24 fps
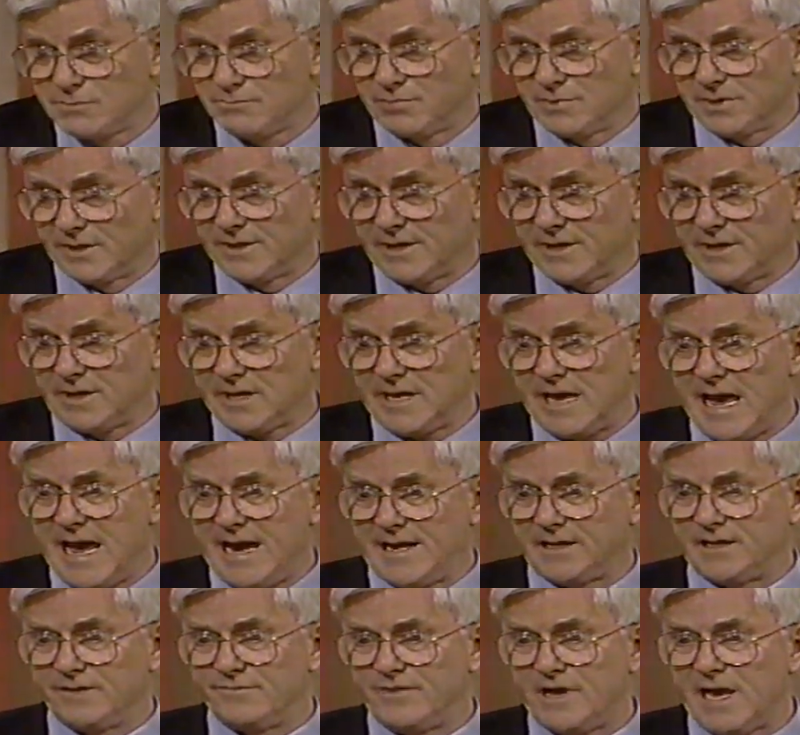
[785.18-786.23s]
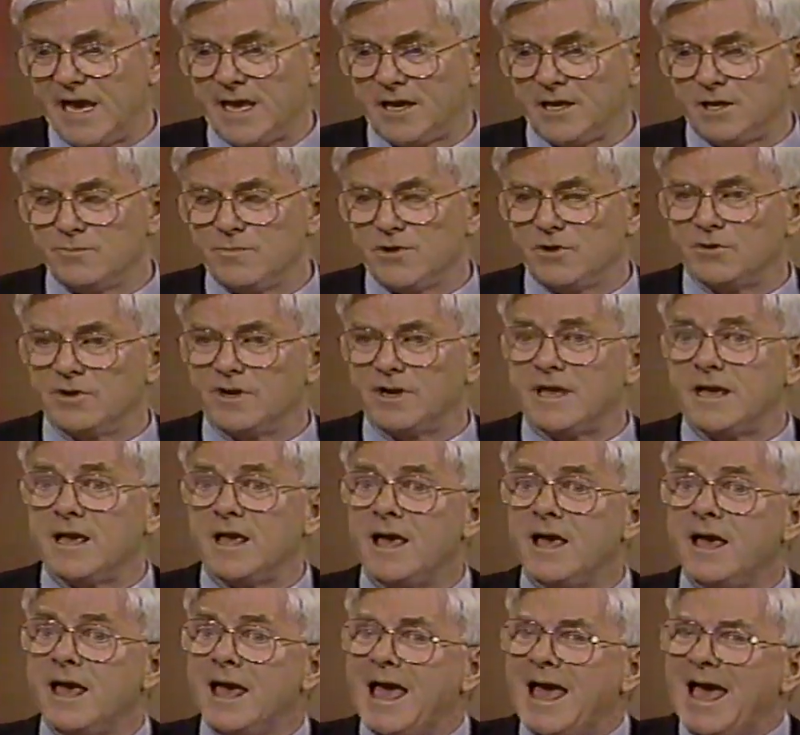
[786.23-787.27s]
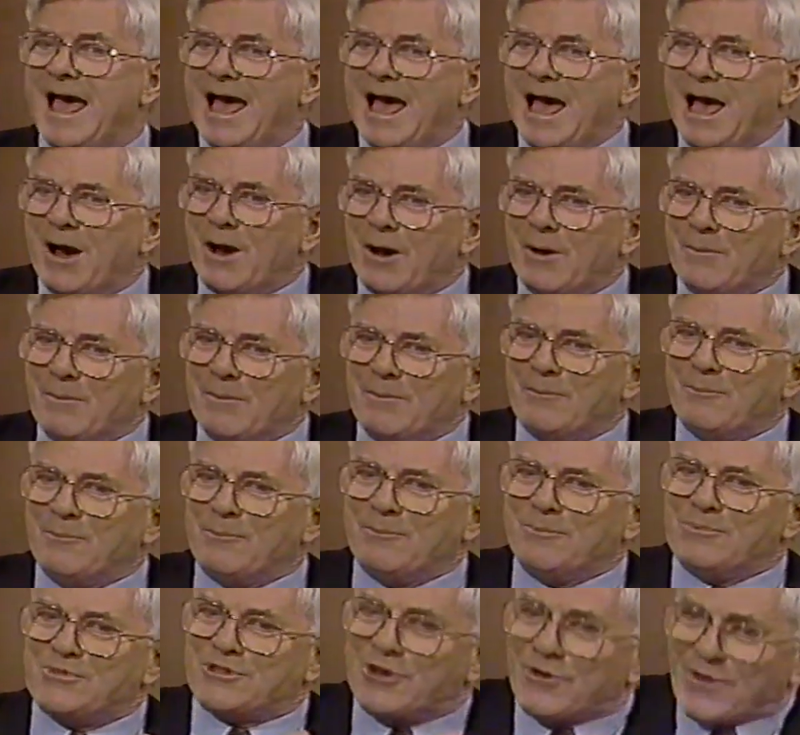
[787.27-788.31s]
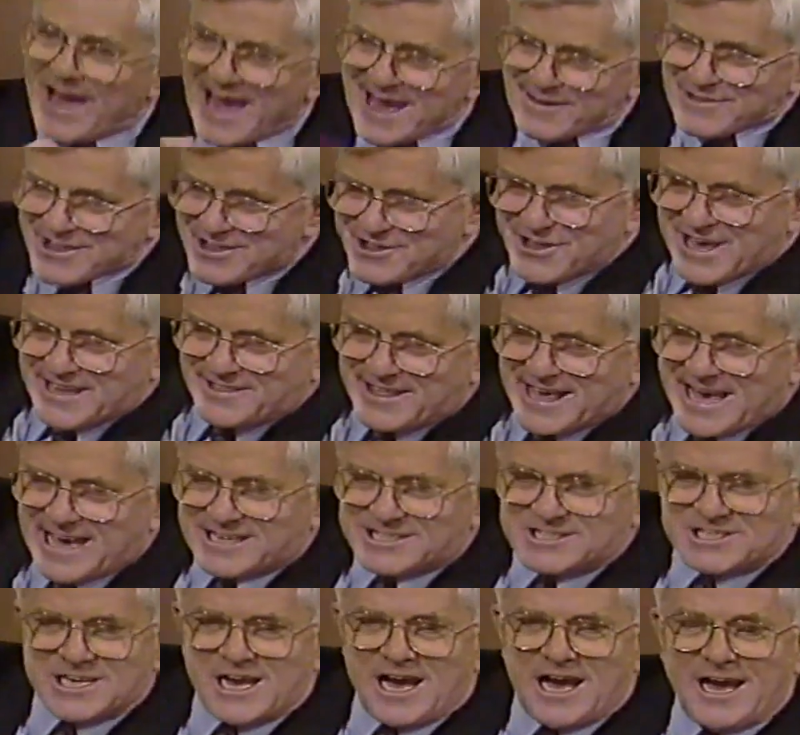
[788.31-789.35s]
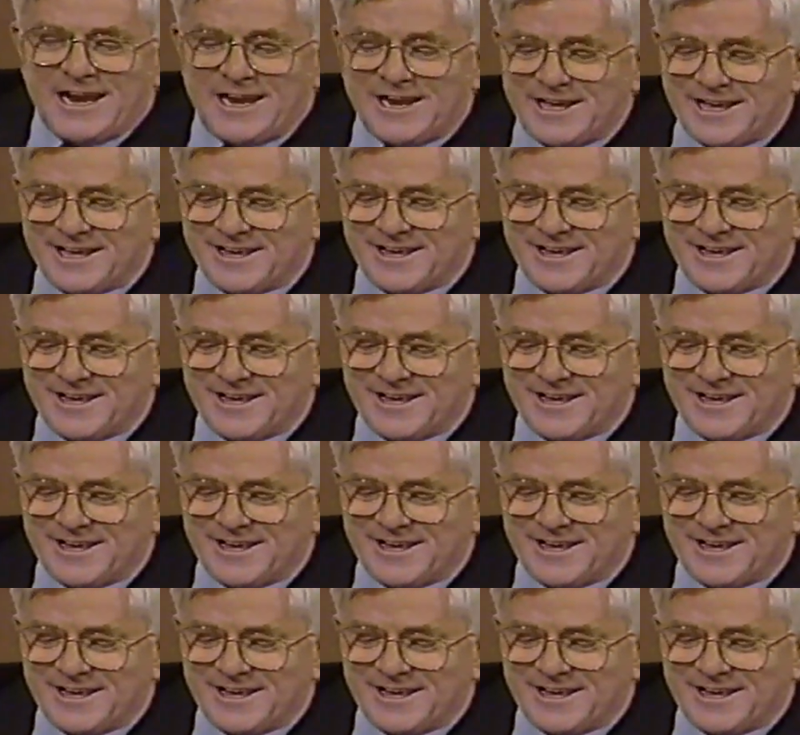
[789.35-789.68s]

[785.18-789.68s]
politically active gay community. So having set that aside,